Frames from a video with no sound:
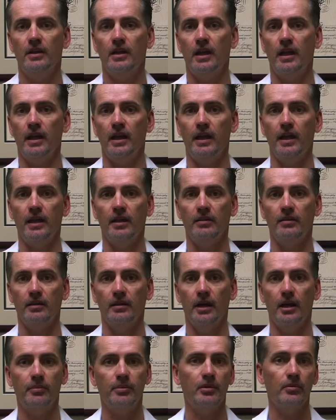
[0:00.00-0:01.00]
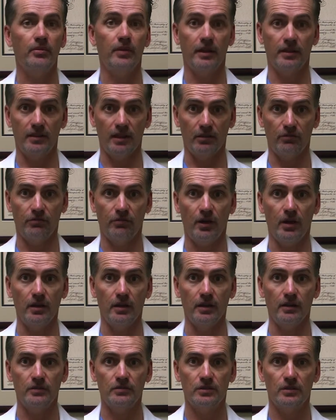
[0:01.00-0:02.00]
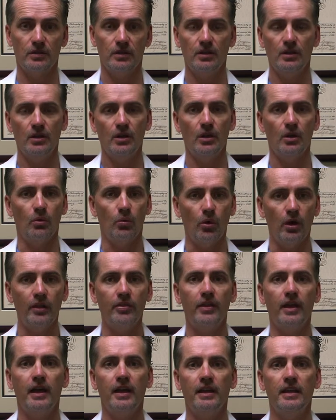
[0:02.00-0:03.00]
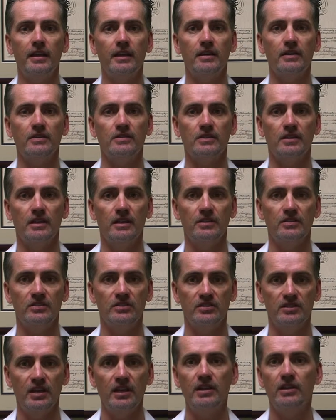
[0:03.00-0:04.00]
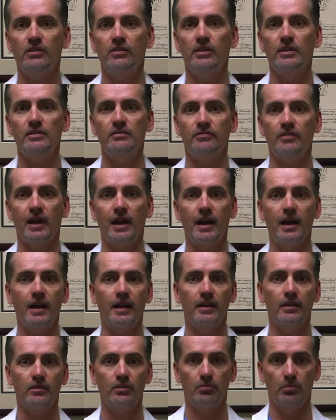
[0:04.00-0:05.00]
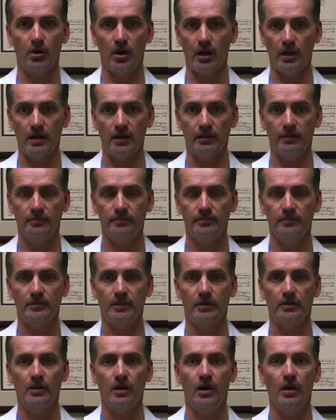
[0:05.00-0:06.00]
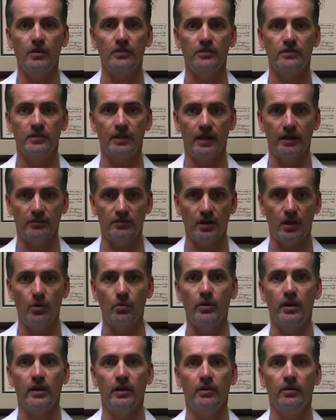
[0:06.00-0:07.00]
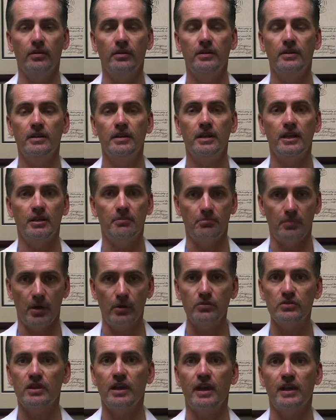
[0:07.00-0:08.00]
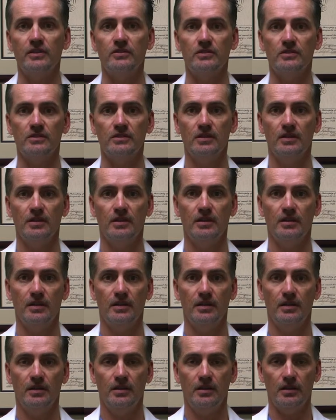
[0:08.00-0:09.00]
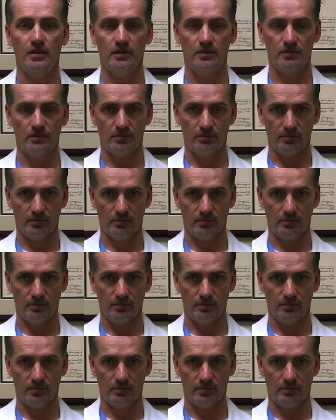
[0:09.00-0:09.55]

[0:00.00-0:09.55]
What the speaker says: And a lot of people think that's fungus. And what that is decreased firing of the brain. It causes that toenail, in most cases, causes